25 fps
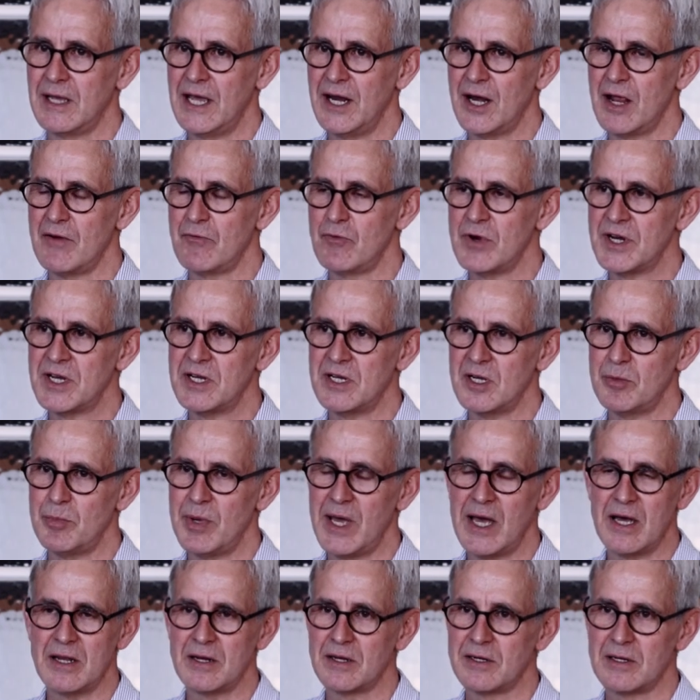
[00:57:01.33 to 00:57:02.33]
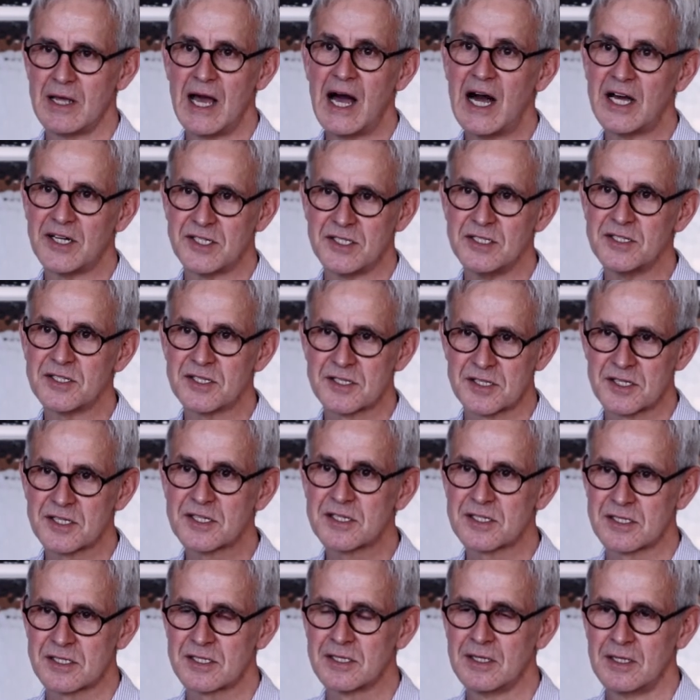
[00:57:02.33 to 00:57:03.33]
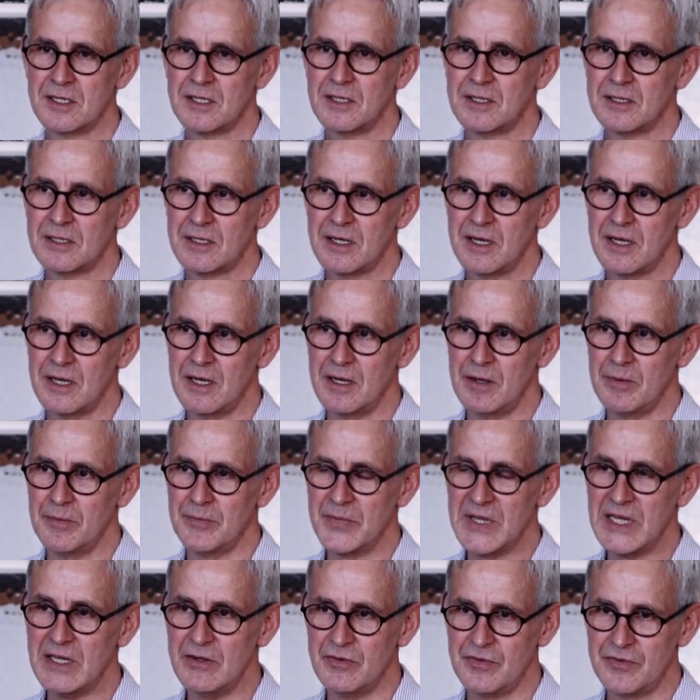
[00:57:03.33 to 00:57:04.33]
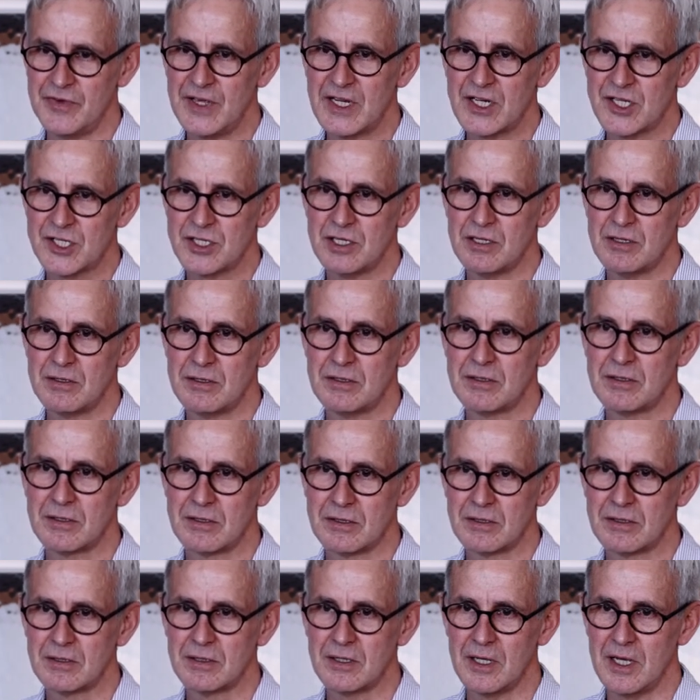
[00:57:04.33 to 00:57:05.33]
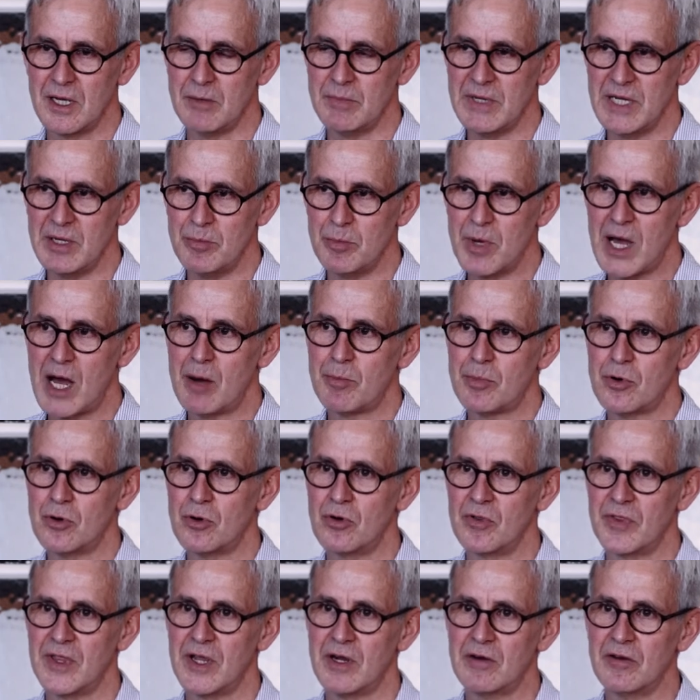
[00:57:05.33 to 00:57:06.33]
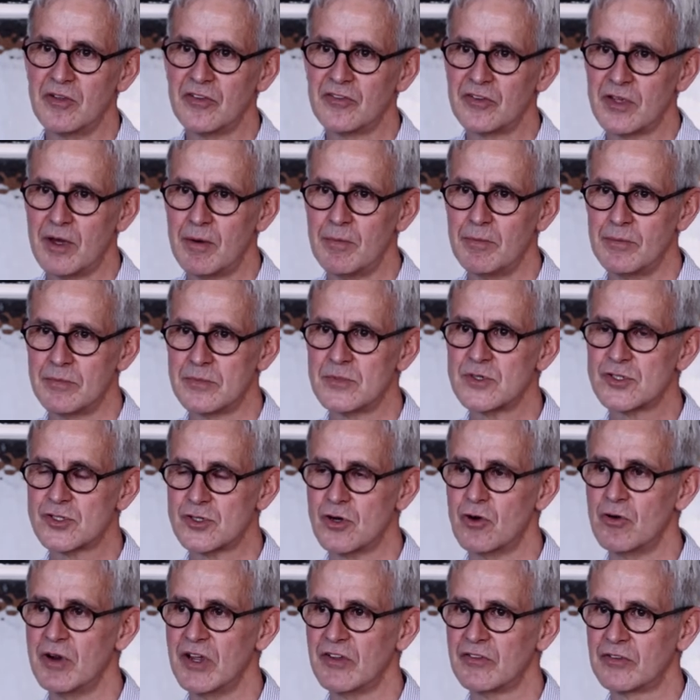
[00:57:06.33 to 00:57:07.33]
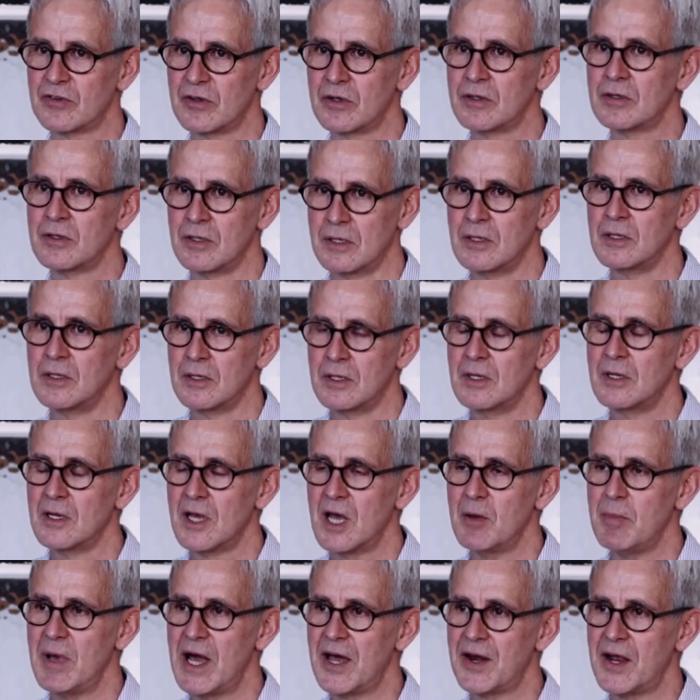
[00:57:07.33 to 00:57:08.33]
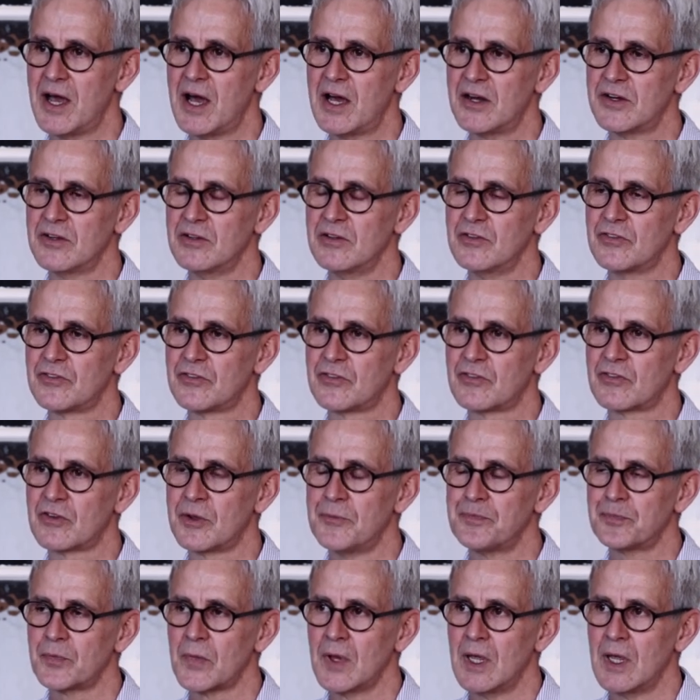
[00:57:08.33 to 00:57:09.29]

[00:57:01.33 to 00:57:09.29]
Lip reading: And I've written about artists in fiction. In Bapor, there are some stories about artists.